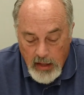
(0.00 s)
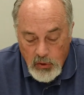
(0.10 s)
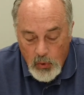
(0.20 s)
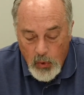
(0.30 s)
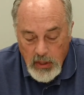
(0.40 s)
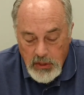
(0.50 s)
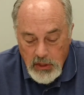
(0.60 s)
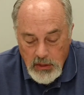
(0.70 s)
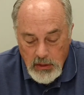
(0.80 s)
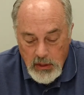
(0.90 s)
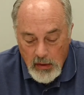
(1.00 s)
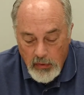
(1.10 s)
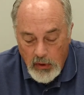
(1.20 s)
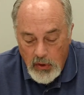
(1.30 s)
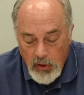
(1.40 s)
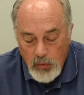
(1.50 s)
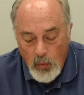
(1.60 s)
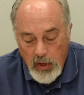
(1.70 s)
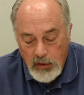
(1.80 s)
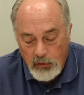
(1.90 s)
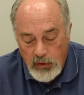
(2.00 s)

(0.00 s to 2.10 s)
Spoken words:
As Christians, the good wish